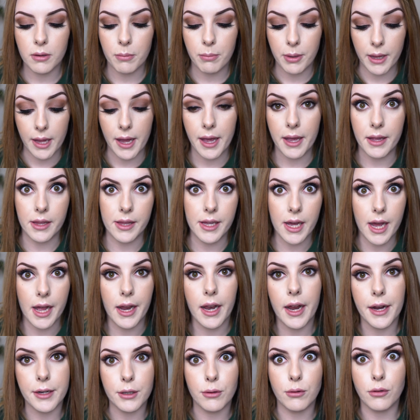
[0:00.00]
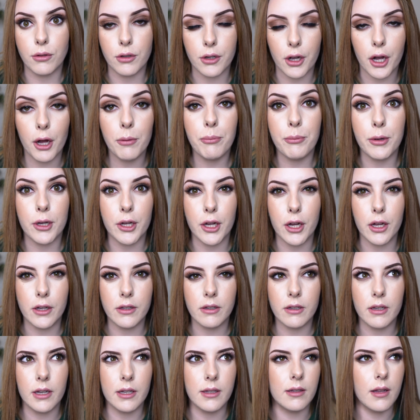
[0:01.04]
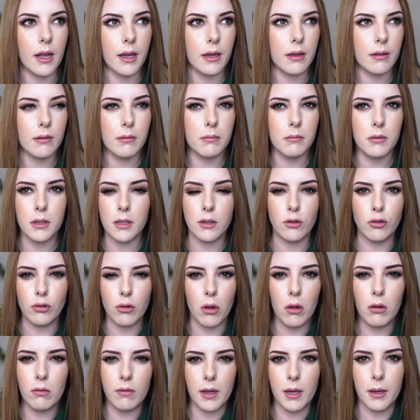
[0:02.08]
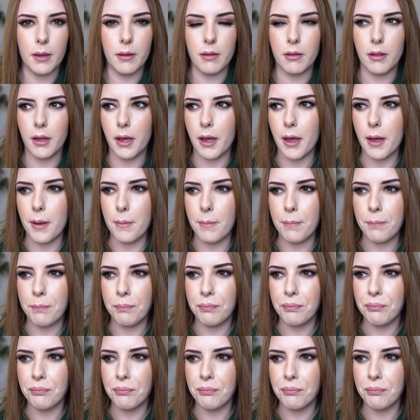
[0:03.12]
applying the eyeliner on top, because it's like dissolving the